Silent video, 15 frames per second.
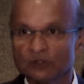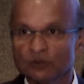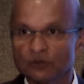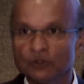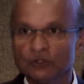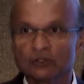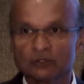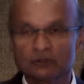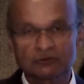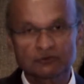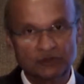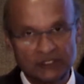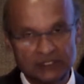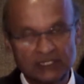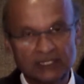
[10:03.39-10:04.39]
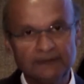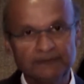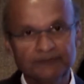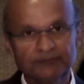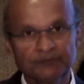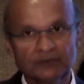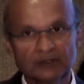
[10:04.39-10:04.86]
who you're treating,
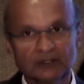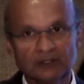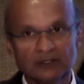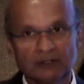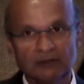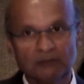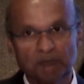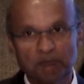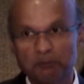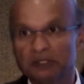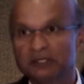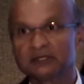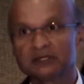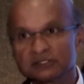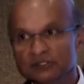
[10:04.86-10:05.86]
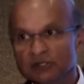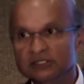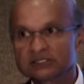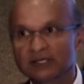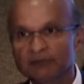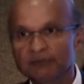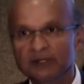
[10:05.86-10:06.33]
but it is not
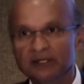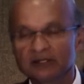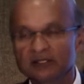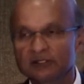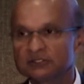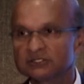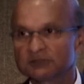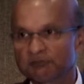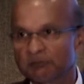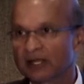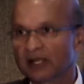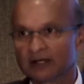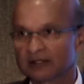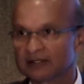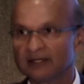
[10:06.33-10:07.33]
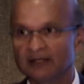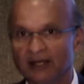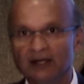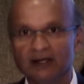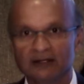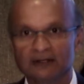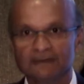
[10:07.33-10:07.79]
something that you just pick out of thin
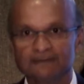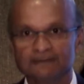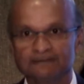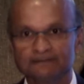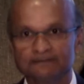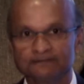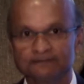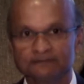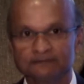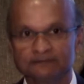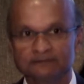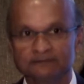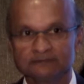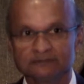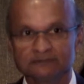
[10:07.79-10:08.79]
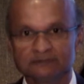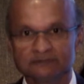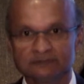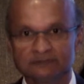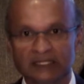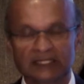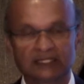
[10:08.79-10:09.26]
air.
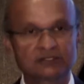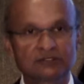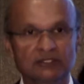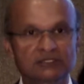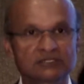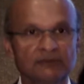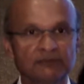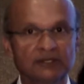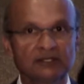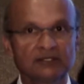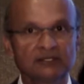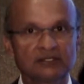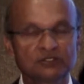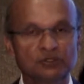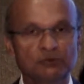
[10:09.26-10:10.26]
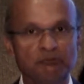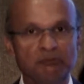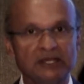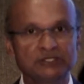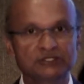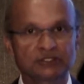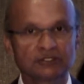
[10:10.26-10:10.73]
And it's not something that you
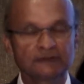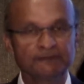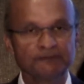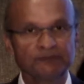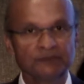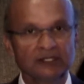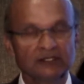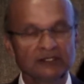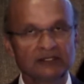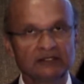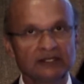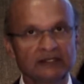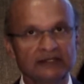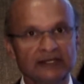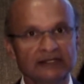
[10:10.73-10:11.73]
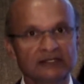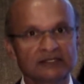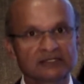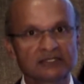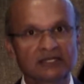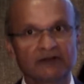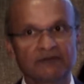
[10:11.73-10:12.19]
measure, that
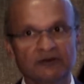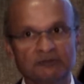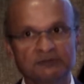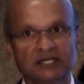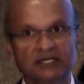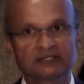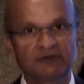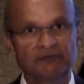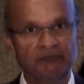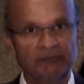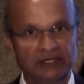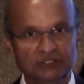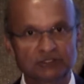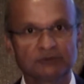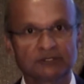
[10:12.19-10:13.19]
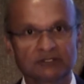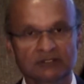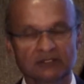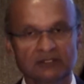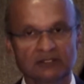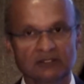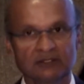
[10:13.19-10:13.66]
doesn't have an objective measurement,
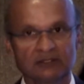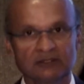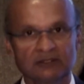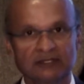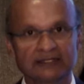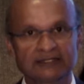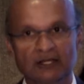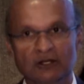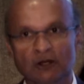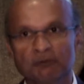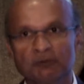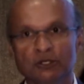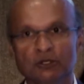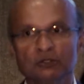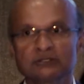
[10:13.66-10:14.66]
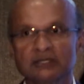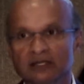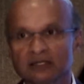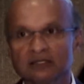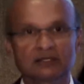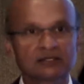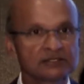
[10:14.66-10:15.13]
that cannot be looked at
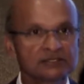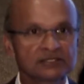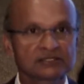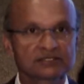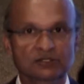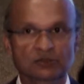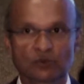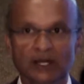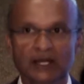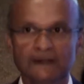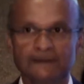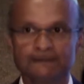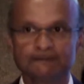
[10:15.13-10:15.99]
in a consistent way.